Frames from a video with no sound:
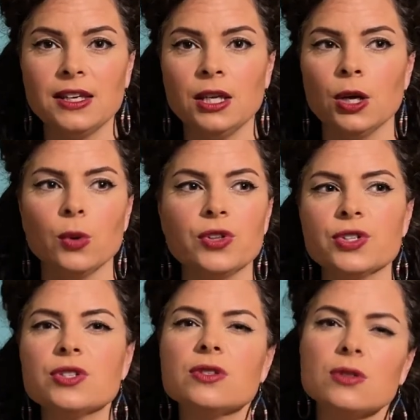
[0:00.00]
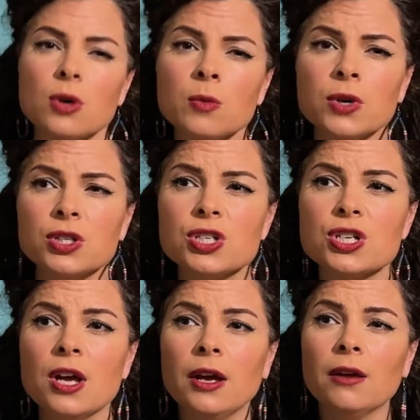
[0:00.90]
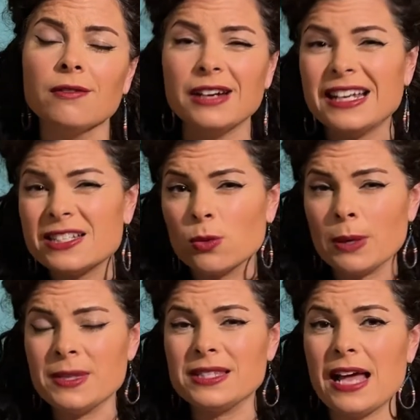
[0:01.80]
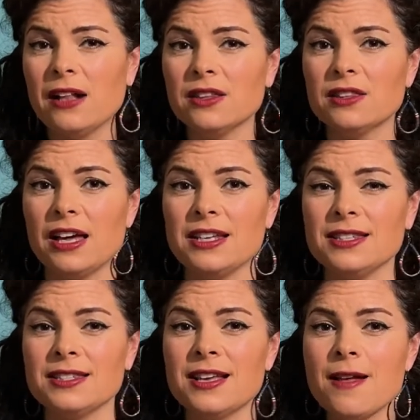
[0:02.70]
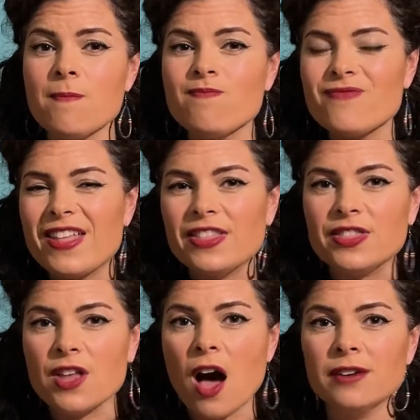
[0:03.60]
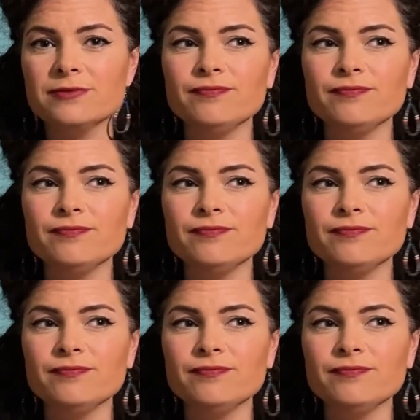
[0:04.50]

You know, there's so much really to women's health that is not